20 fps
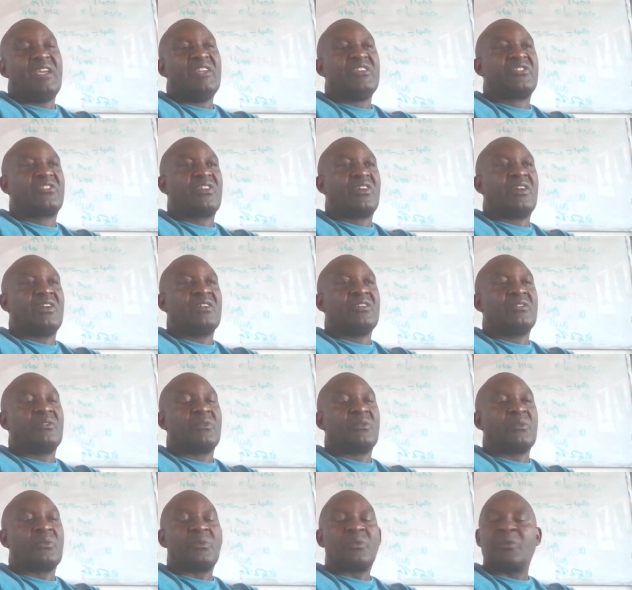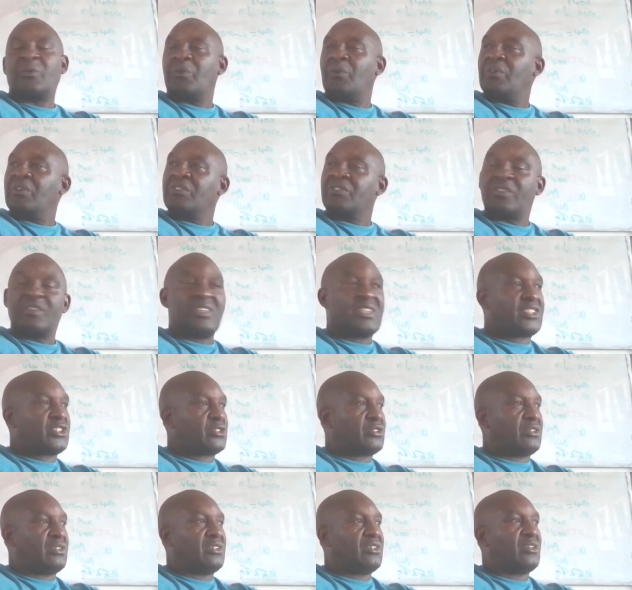inter,
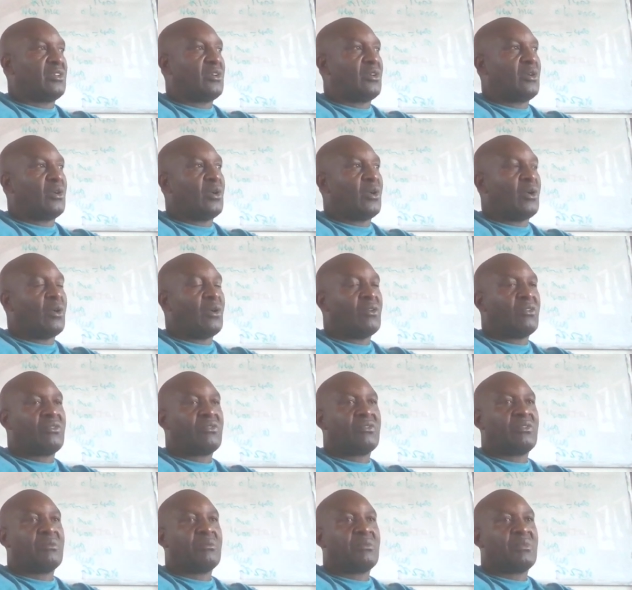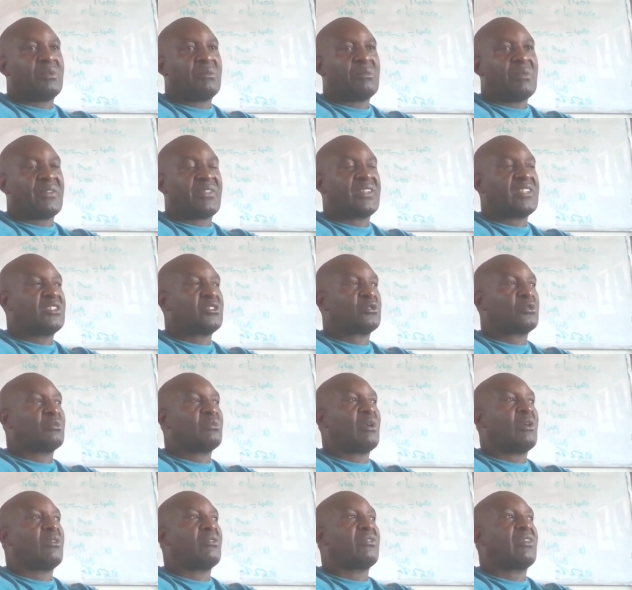introduction of Martha
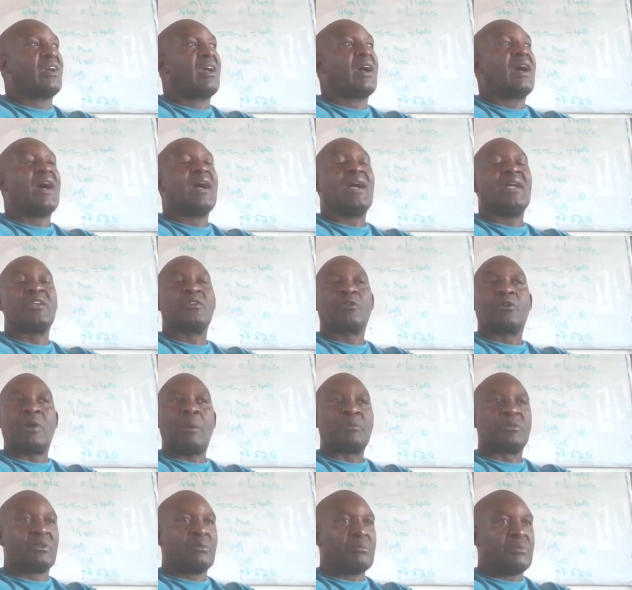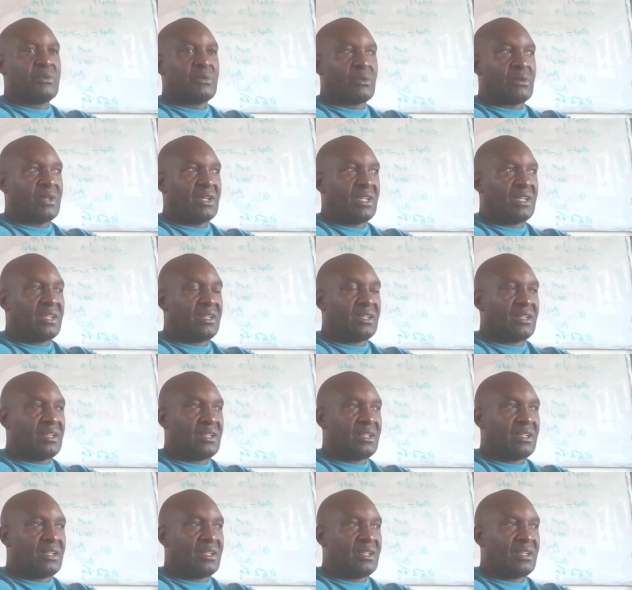Chisuma of Anti-Corruption Bureau, right?